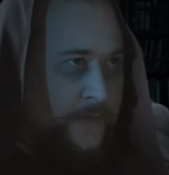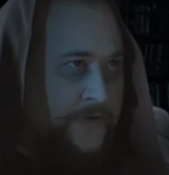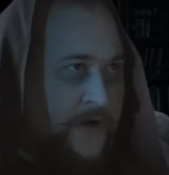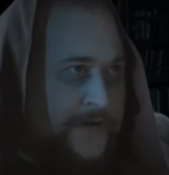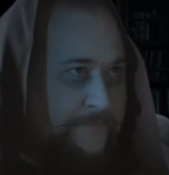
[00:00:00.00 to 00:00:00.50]
he
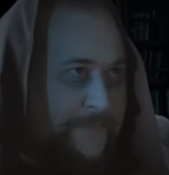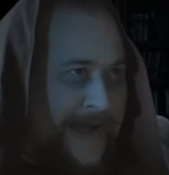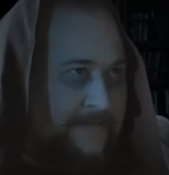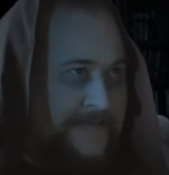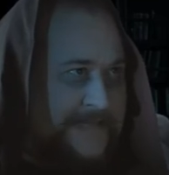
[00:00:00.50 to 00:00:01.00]
would not
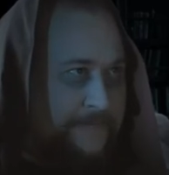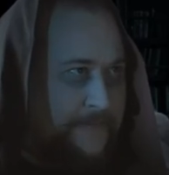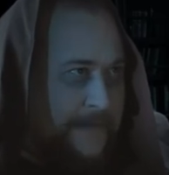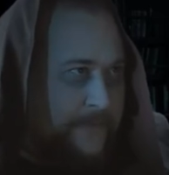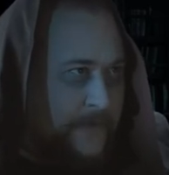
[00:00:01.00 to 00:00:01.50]
embarrass him
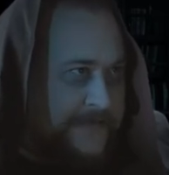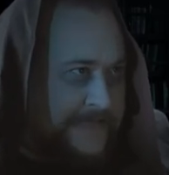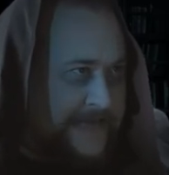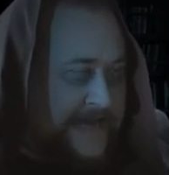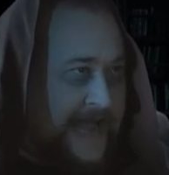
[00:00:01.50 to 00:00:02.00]
by
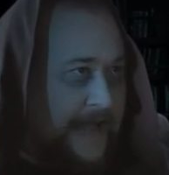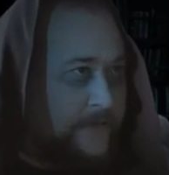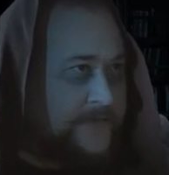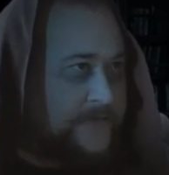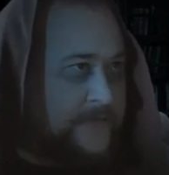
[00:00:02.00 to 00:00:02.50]
pointing it
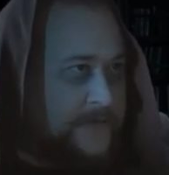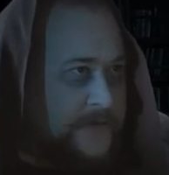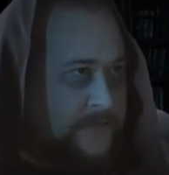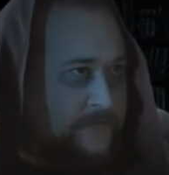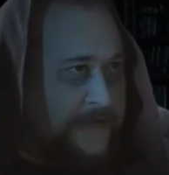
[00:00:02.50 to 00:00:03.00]
out.
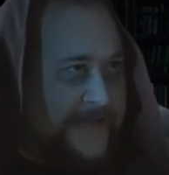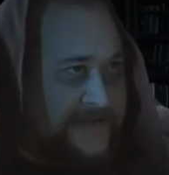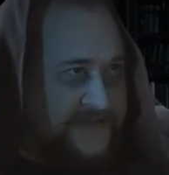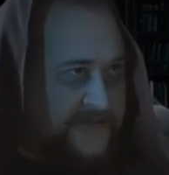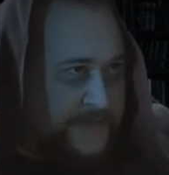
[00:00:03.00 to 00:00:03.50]

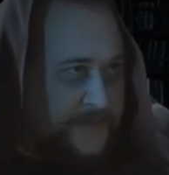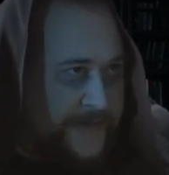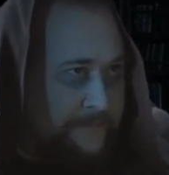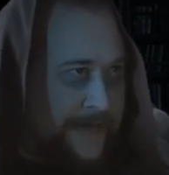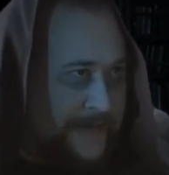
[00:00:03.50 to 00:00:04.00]
Relations
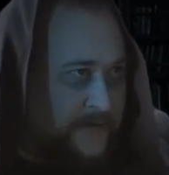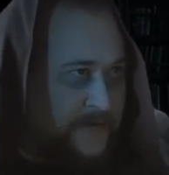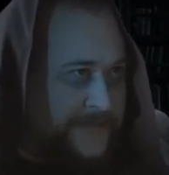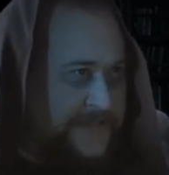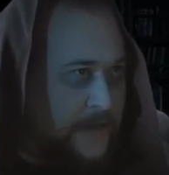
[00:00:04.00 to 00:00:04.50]
between men
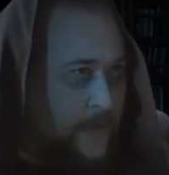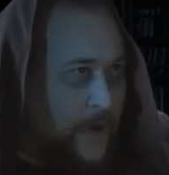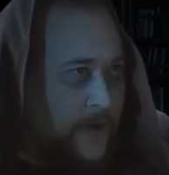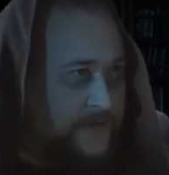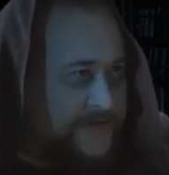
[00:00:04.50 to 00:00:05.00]
could be so
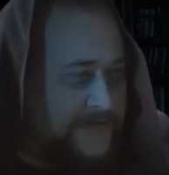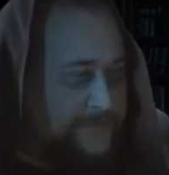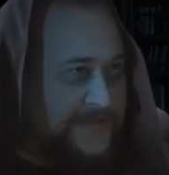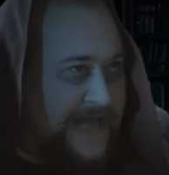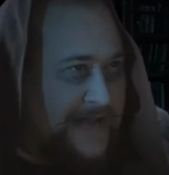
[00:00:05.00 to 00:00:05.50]
odd
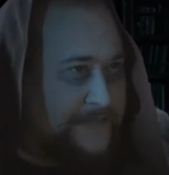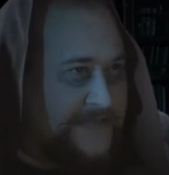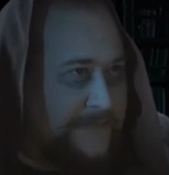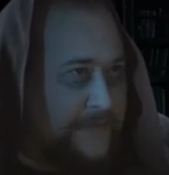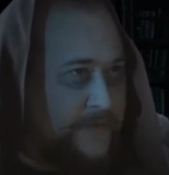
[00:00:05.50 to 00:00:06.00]

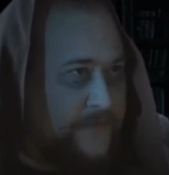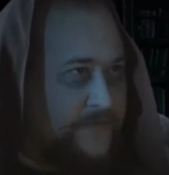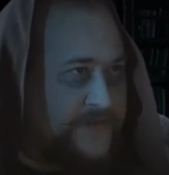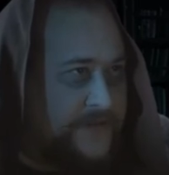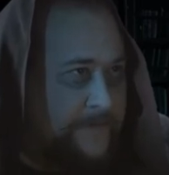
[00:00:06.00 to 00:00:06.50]
sometimes, he
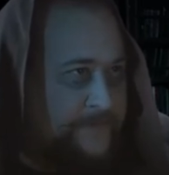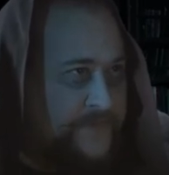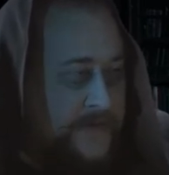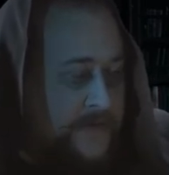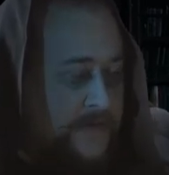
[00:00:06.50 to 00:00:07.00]
mused.
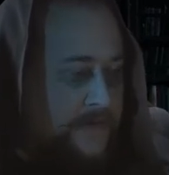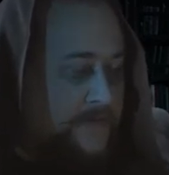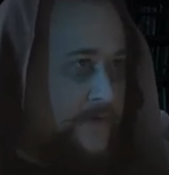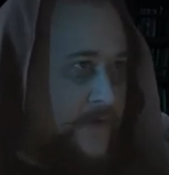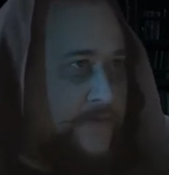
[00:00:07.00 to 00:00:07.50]

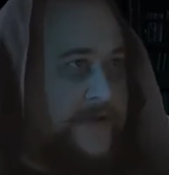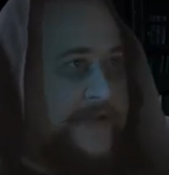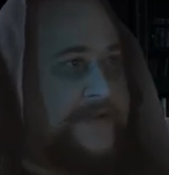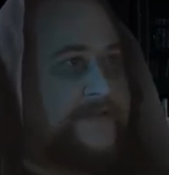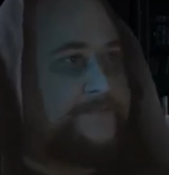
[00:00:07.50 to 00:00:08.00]
"No
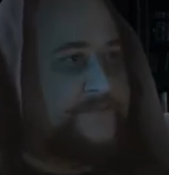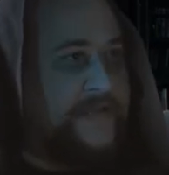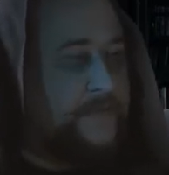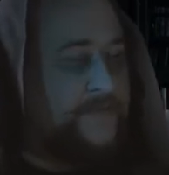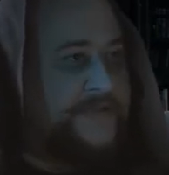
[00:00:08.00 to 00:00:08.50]
need,
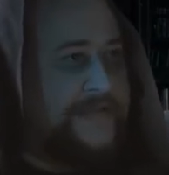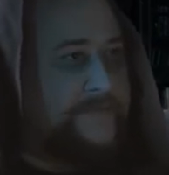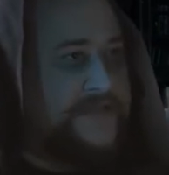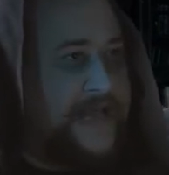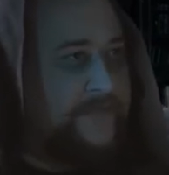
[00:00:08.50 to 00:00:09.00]
he will see
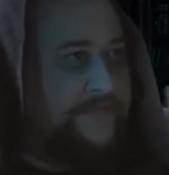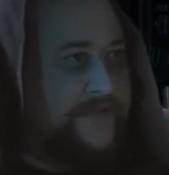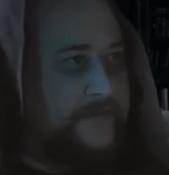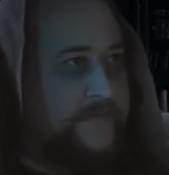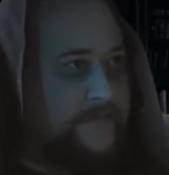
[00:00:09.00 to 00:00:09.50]
himself
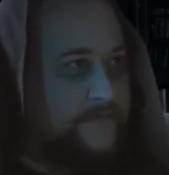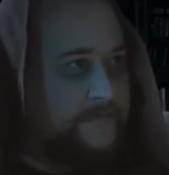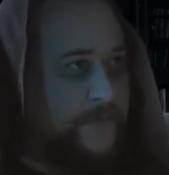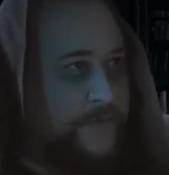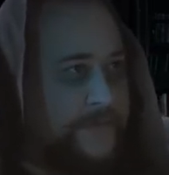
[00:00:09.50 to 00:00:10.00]
in,"
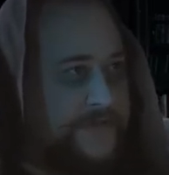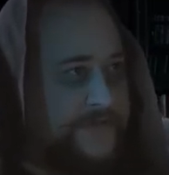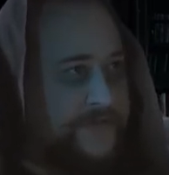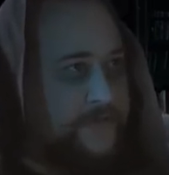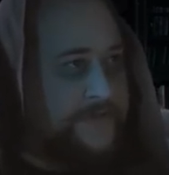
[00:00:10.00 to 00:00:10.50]
Rupert
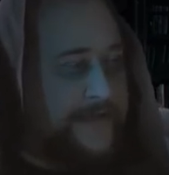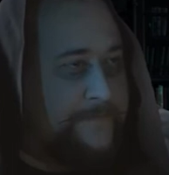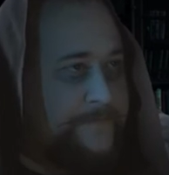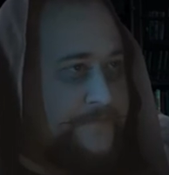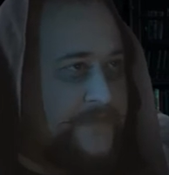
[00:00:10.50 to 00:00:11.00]
assured
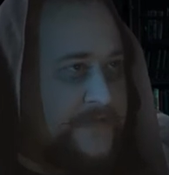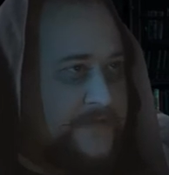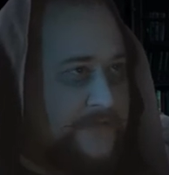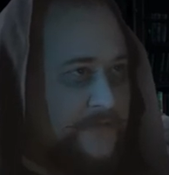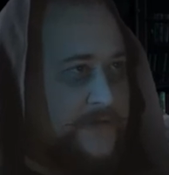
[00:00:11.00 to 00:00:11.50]
him.
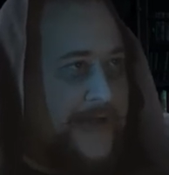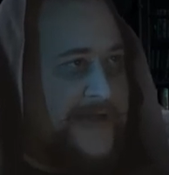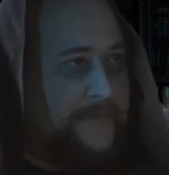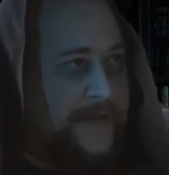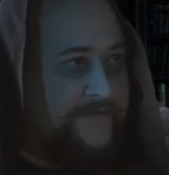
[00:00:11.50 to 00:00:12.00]
"Good
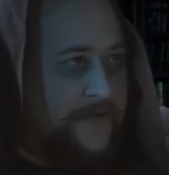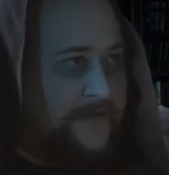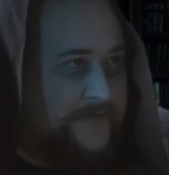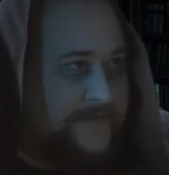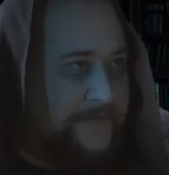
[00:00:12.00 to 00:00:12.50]
night, my
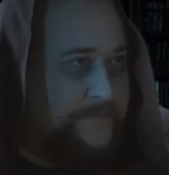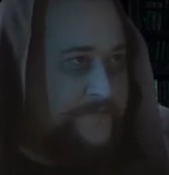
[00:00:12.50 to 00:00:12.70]
friend."